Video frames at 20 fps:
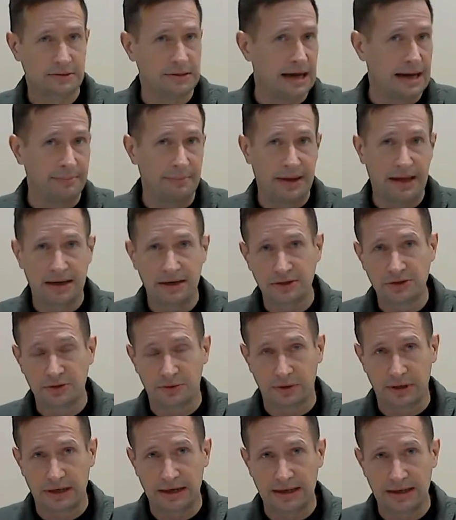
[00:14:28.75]
Not
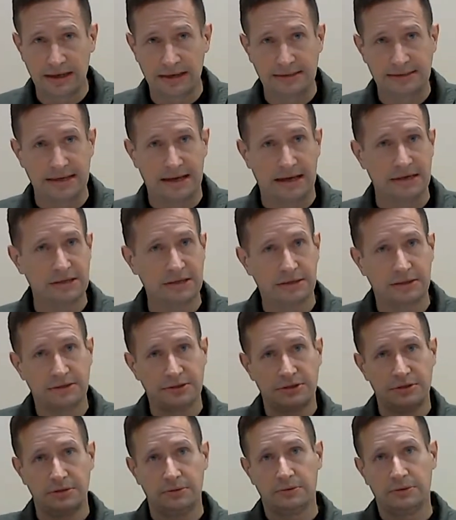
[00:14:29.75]
mandatory to get a test
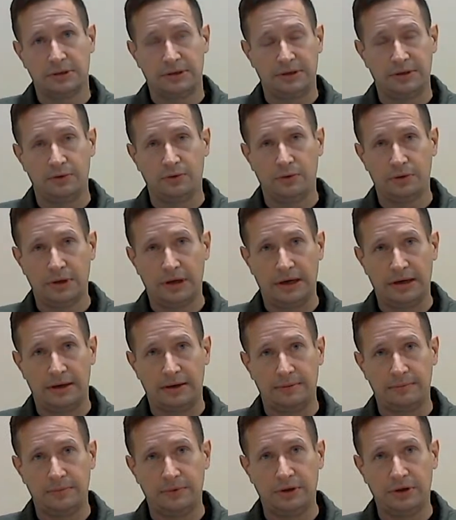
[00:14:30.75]
because you can
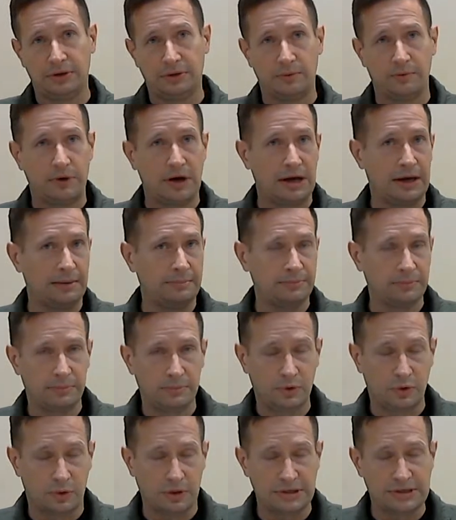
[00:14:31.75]
ROM
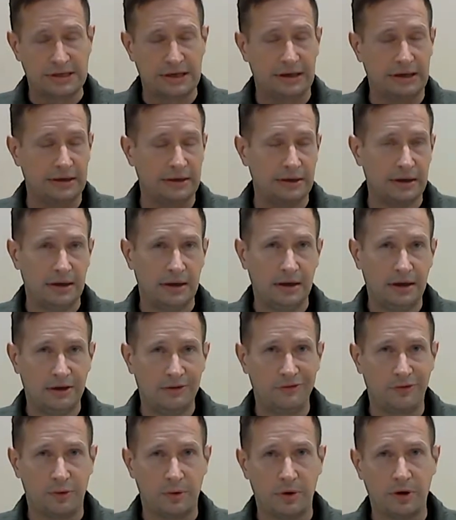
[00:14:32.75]
quarantine
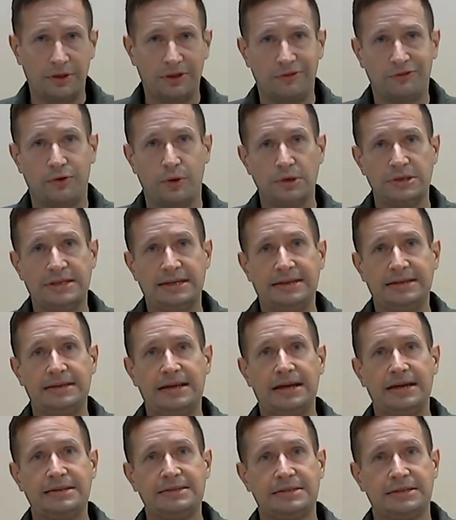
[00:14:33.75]
for the 14
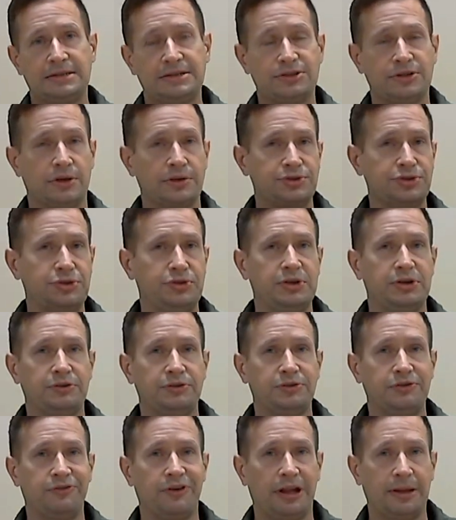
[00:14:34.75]
days, and as long as you
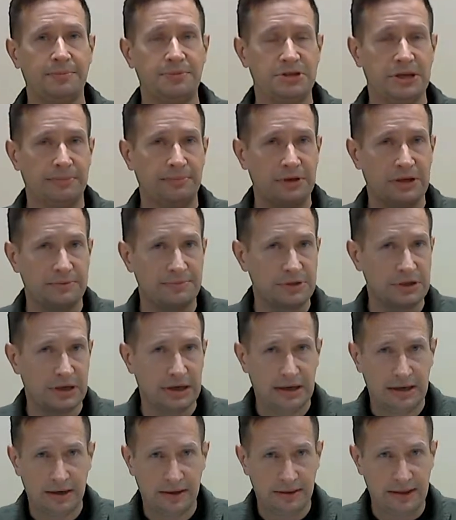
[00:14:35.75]
don't develop symptoms,
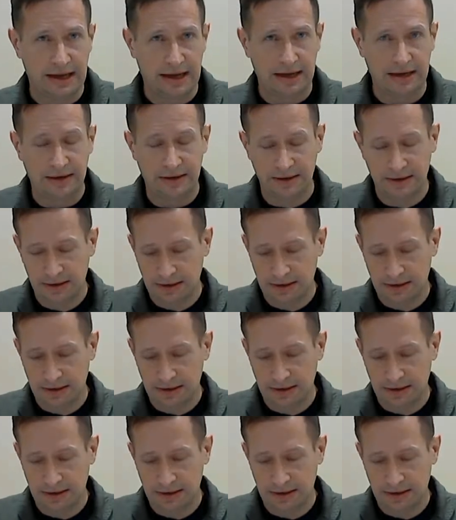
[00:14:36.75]
then